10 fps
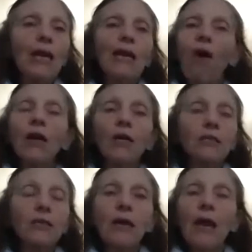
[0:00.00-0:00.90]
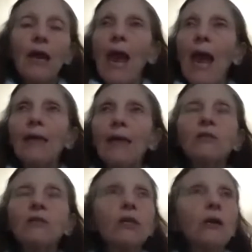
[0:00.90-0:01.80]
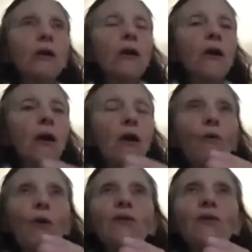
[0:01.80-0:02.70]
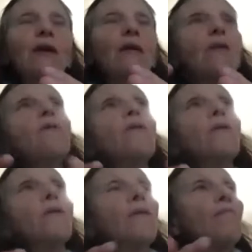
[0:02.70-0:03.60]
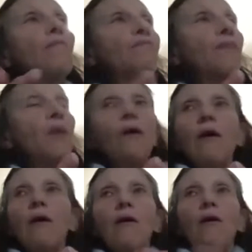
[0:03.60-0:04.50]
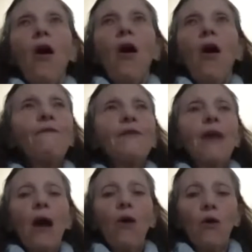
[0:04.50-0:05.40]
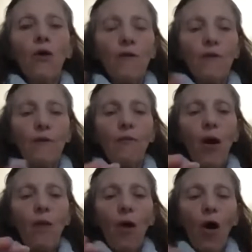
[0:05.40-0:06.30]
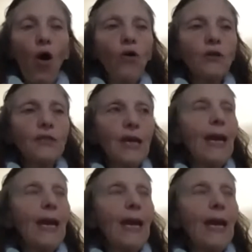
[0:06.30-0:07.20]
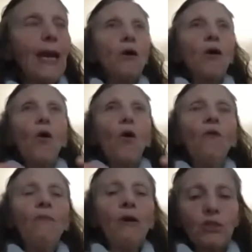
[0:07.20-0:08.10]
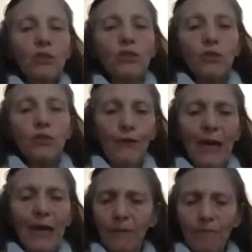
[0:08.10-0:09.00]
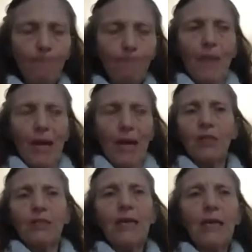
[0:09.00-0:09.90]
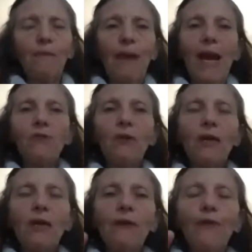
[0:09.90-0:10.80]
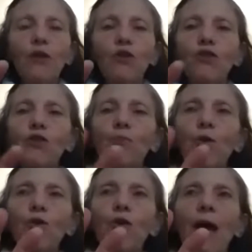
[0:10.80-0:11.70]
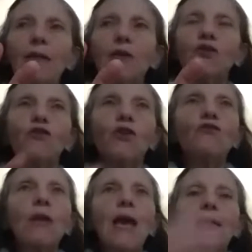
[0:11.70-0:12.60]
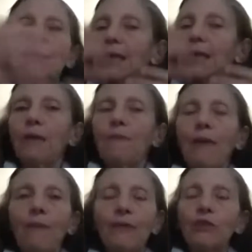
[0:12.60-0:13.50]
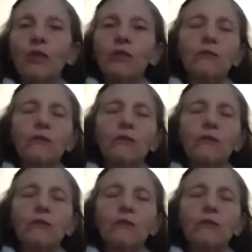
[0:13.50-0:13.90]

rock it. And within a half an hour of a mom holding and almost feeling like she's needing pain relief, and you just put her hand there, she just relaxes and the baby's just